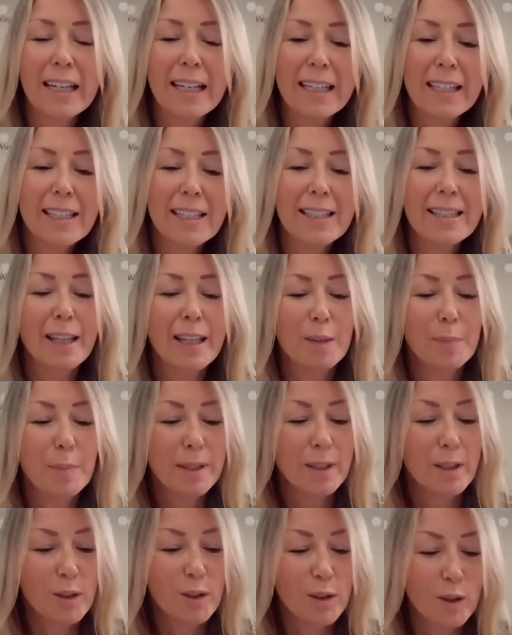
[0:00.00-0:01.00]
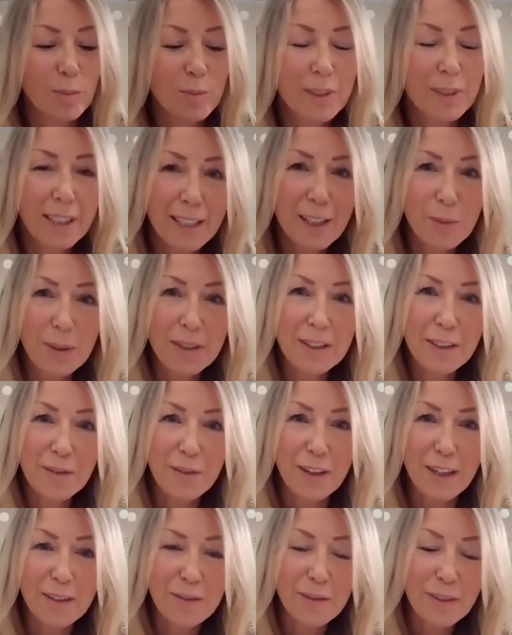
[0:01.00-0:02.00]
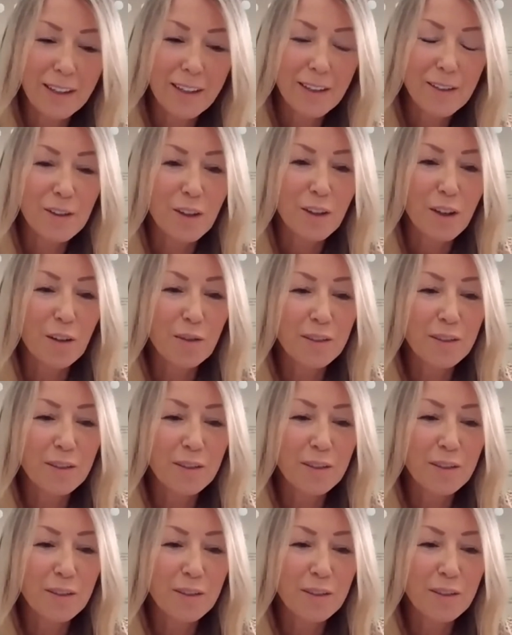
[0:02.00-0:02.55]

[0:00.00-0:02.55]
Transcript: I set the business up nearly 25 years ago